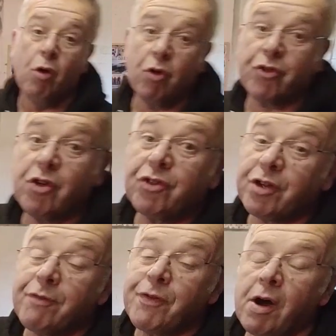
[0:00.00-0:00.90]
All looks good
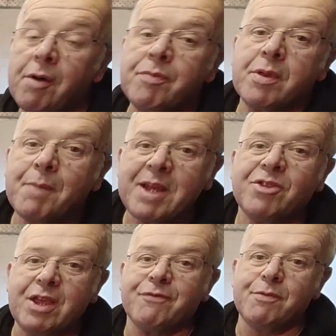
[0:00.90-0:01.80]
so far. The
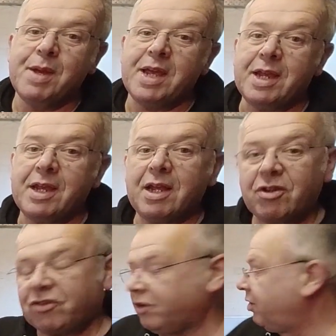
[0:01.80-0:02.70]
main thing for me
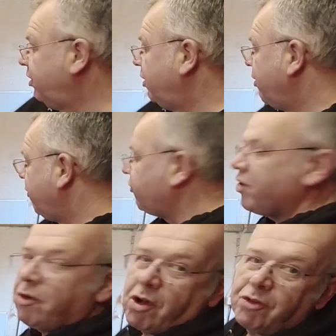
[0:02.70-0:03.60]
is
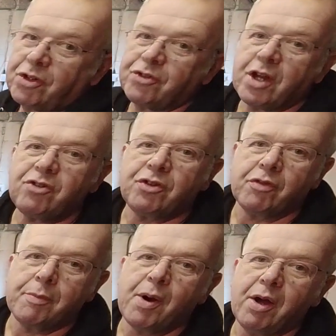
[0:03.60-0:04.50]
there's no condensation
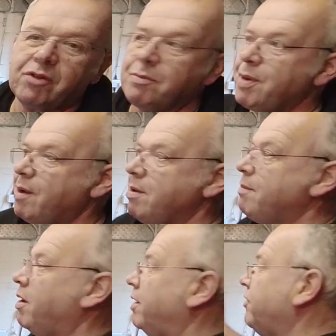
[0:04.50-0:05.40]
on the bikes, and bear
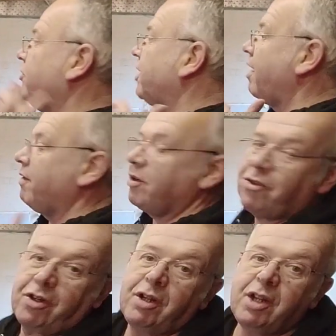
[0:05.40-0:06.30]
in mind this
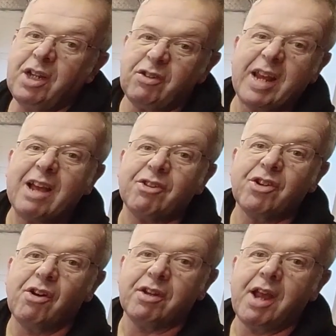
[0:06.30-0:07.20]
garage is an
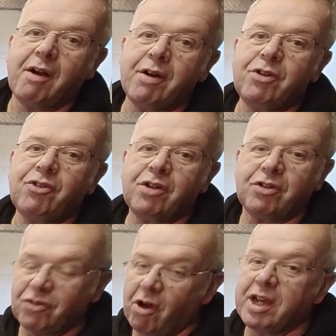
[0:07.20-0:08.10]
outside garage.
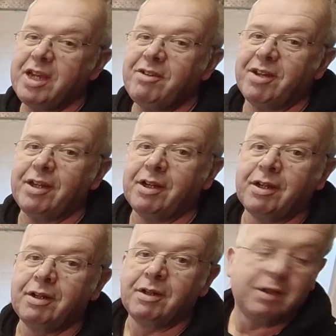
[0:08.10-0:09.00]
It's not heated.
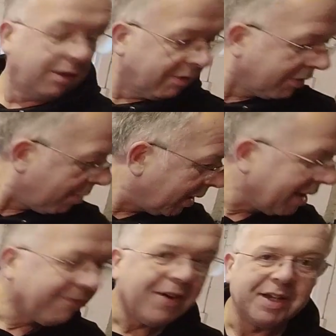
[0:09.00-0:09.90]
I've got my
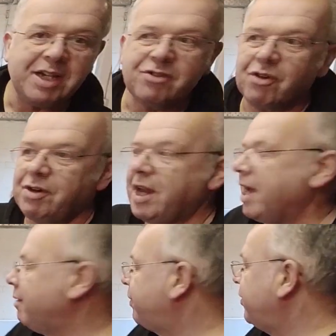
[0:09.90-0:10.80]
little fan heater on
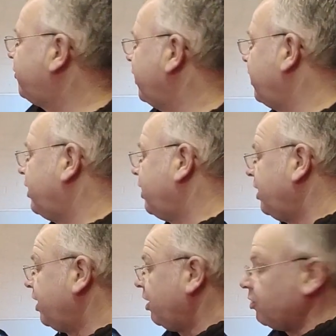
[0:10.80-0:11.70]
now, but
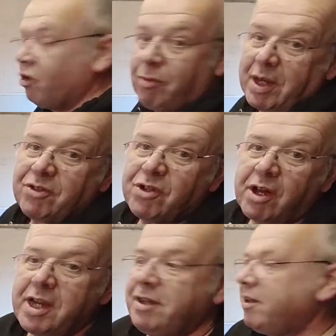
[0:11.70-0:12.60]
normally it's
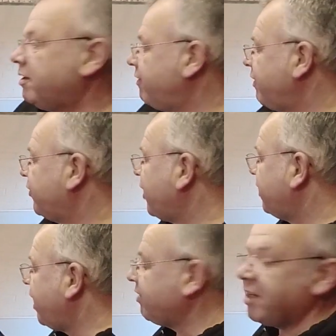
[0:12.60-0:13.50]
not heated, and they're
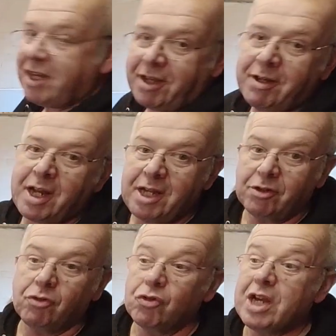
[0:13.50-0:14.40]
sat out here
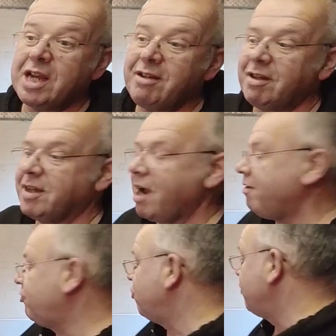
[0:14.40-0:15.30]
in an unheated garage